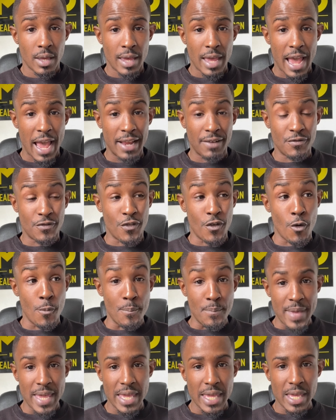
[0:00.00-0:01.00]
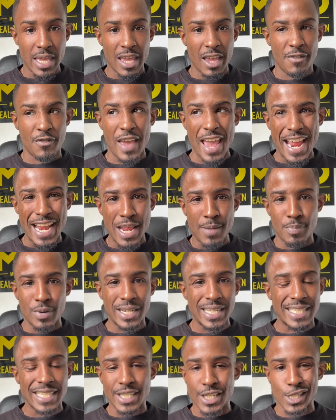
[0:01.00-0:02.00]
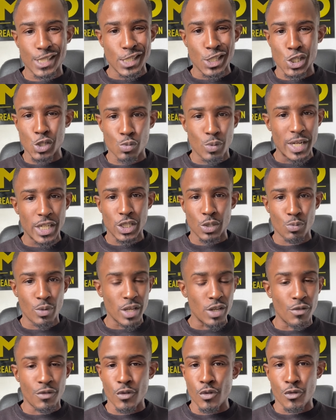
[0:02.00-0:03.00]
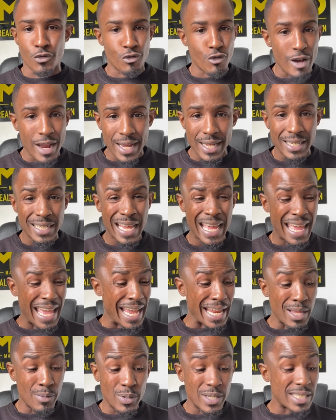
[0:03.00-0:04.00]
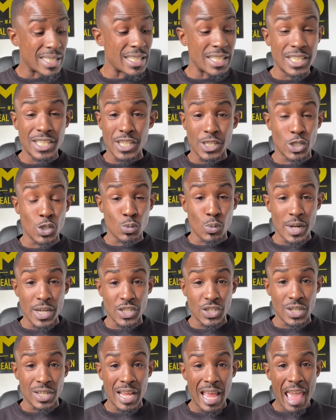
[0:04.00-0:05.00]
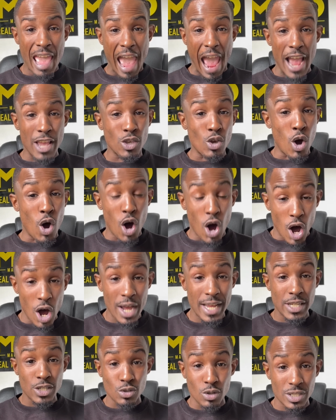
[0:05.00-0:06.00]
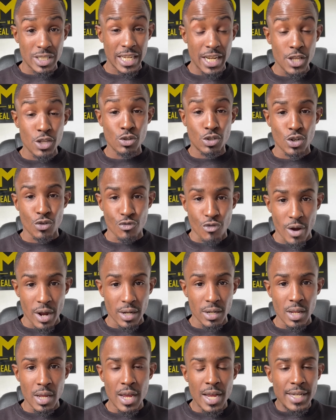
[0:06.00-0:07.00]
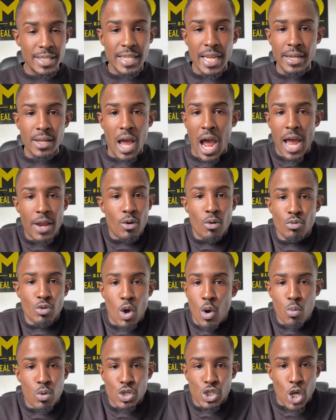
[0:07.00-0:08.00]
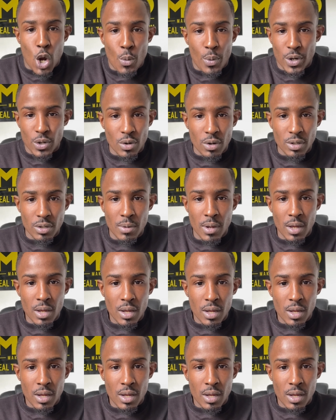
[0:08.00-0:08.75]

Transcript: And for me, if anybody's in a situation where you feel threatened, anybody's in a situation and your heart is not telling you to run, then I don't know what's going on.